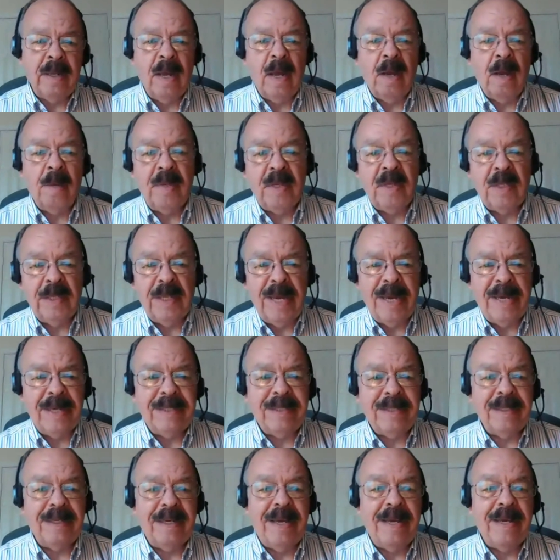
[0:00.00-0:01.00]
will be glad
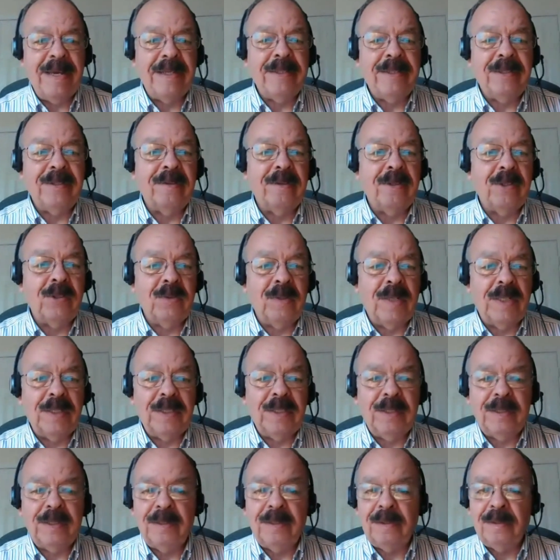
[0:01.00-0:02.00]
to answer or
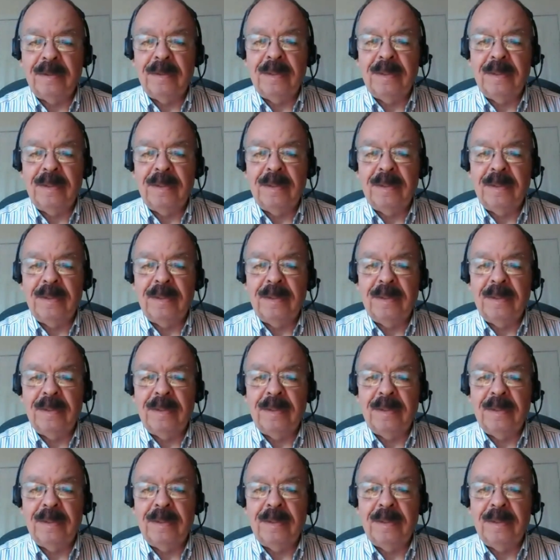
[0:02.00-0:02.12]
address